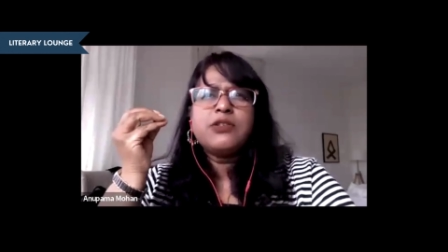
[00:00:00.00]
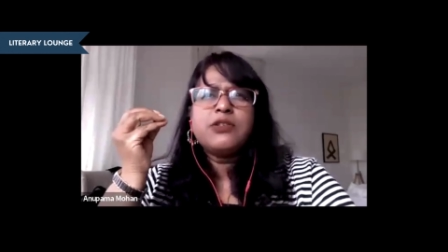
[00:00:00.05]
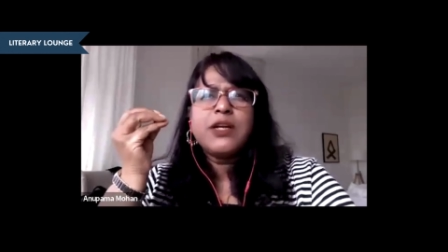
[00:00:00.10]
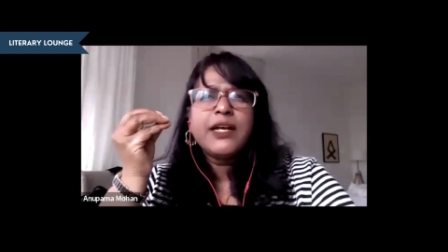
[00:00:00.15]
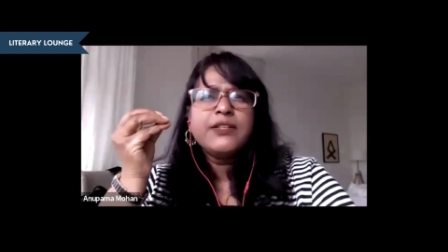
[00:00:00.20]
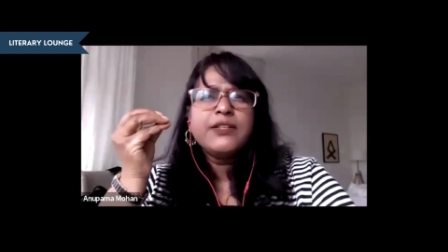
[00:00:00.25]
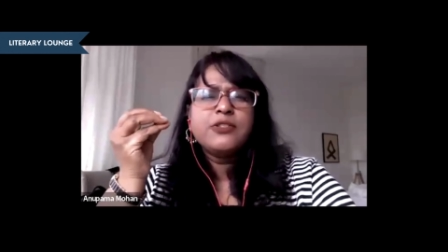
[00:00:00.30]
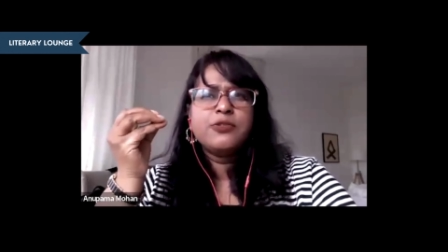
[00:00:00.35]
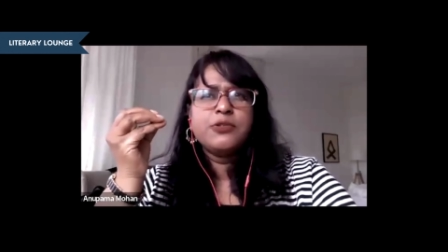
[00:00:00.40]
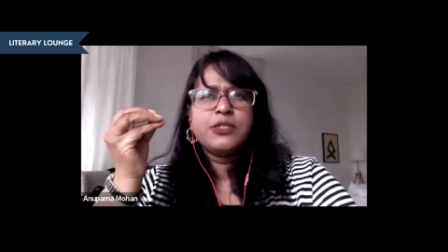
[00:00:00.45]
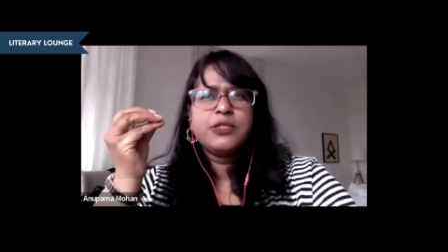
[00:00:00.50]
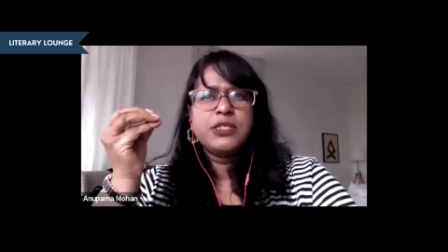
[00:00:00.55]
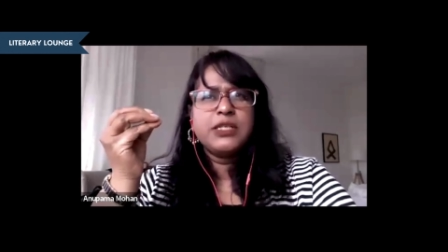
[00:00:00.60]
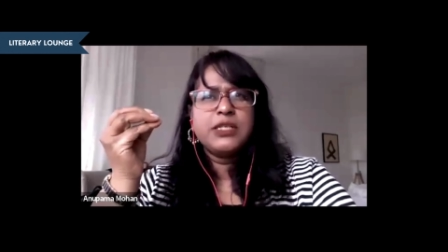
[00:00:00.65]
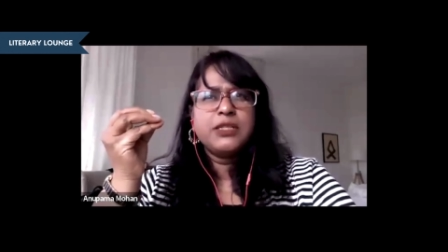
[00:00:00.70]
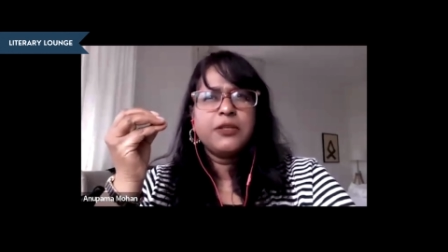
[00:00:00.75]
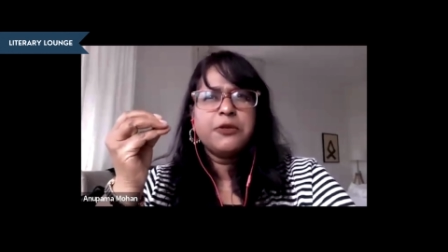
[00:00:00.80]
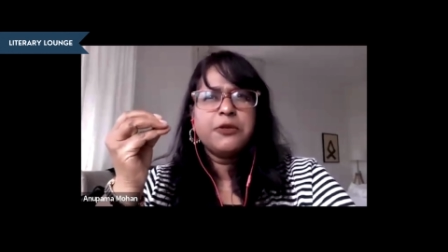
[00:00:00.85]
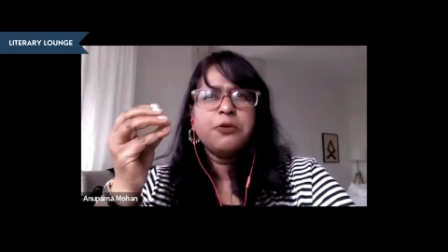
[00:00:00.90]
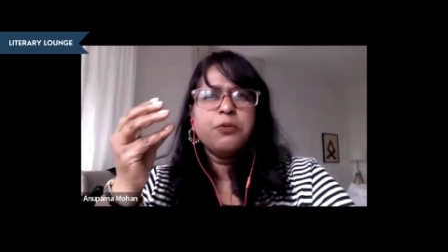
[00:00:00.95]
tries to see
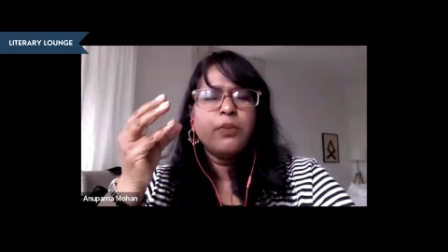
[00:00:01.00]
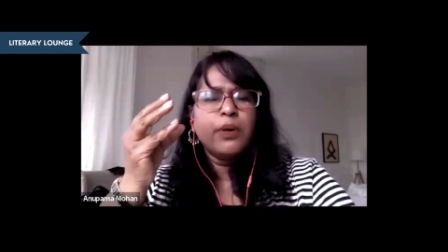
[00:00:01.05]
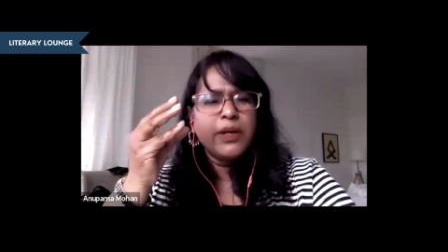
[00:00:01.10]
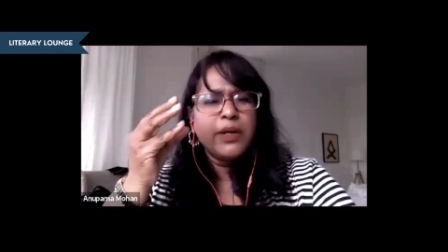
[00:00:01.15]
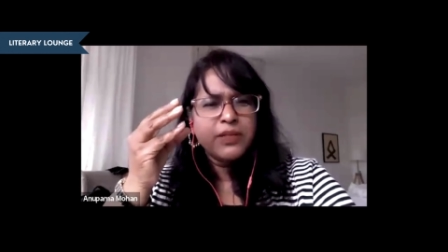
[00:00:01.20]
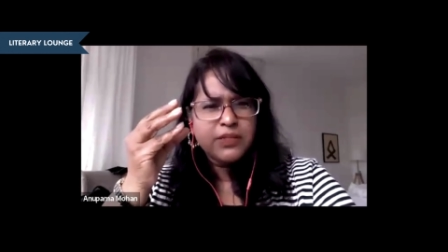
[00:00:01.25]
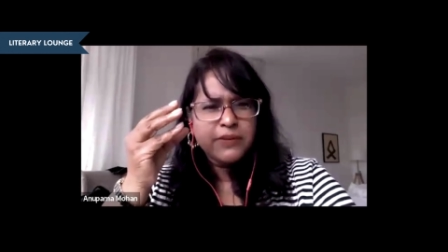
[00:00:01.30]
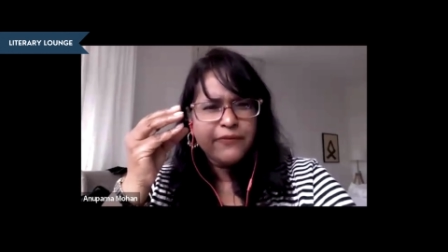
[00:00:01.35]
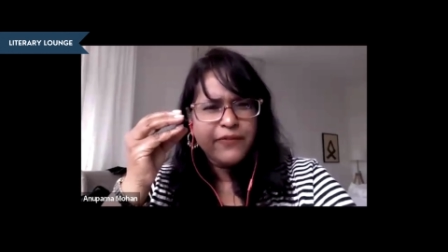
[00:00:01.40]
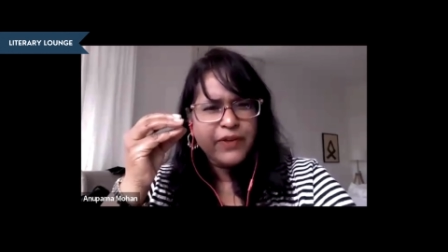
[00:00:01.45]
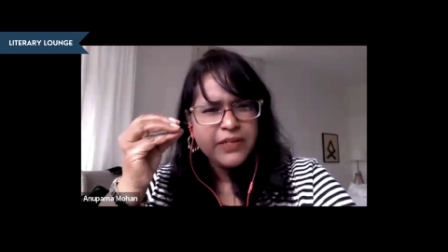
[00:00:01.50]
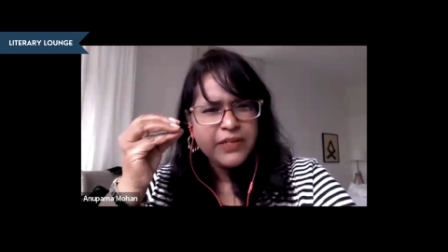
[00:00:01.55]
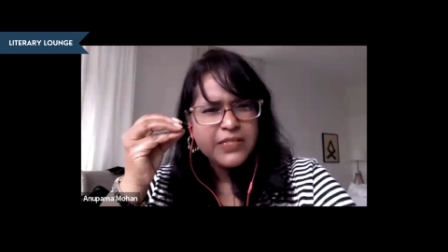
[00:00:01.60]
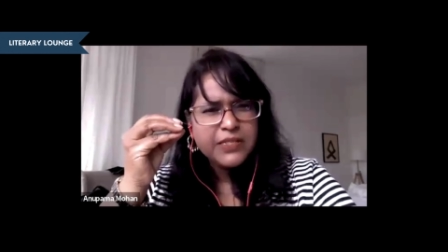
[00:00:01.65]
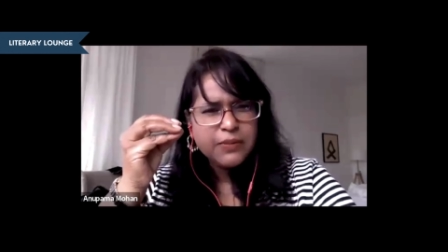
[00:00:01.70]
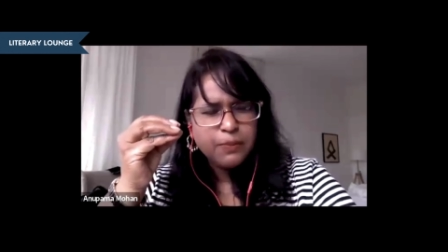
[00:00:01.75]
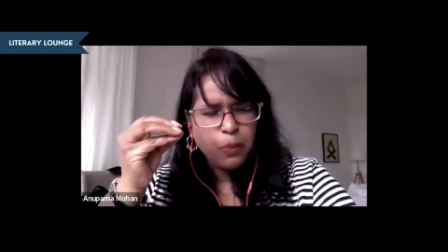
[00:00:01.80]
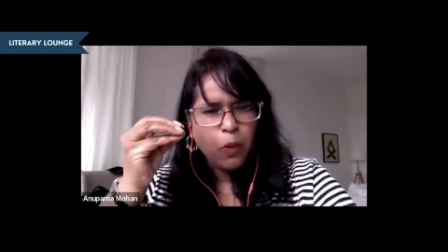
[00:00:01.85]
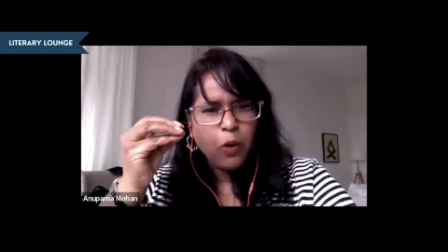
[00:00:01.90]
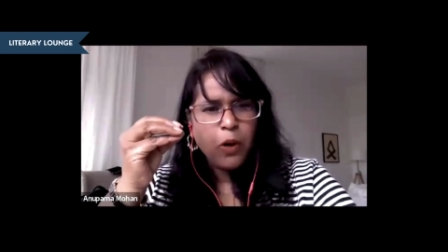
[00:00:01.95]
the human as a very
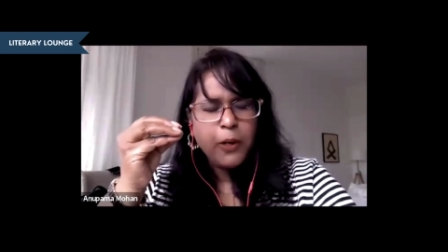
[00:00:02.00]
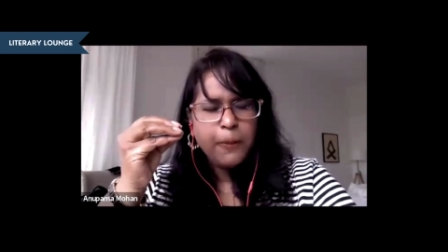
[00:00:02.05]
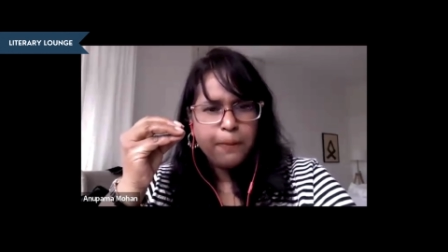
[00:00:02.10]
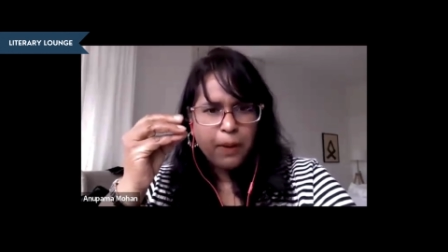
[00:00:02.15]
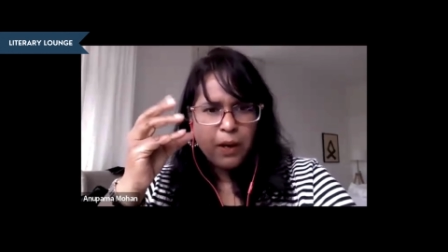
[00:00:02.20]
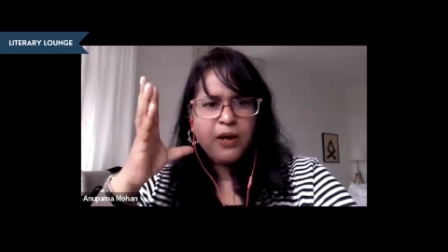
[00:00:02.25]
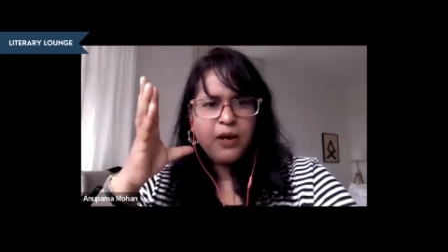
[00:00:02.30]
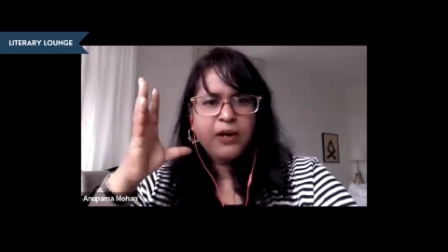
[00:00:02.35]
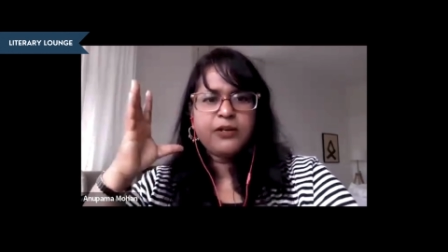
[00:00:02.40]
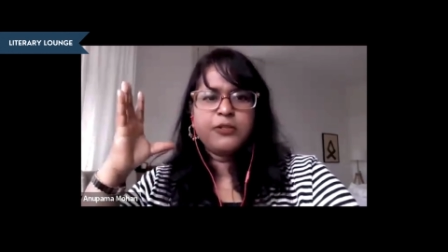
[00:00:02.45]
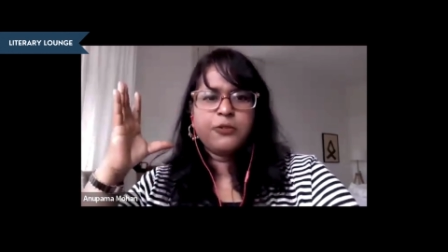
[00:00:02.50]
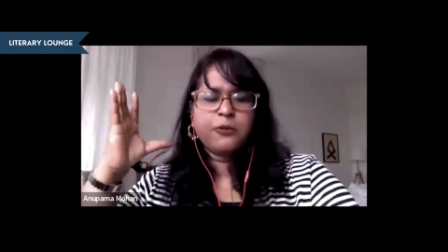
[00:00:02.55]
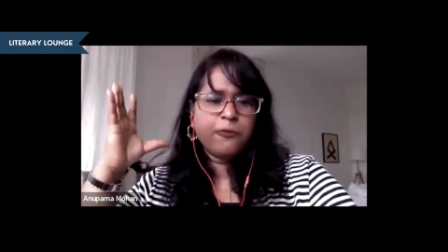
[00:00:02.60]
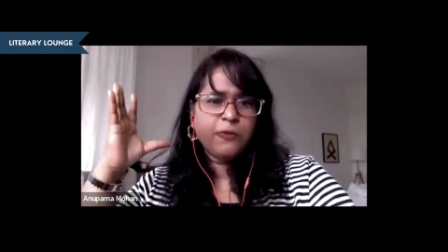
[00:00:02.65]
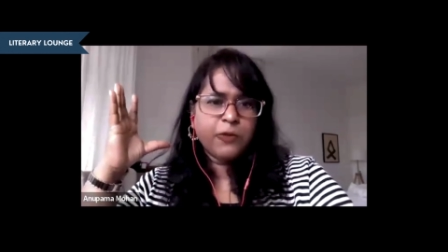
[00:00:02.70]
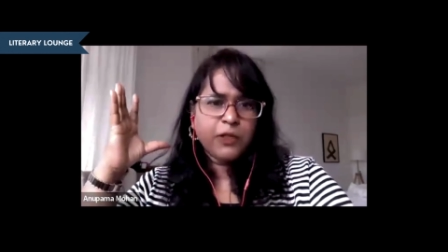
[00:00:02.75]
small part of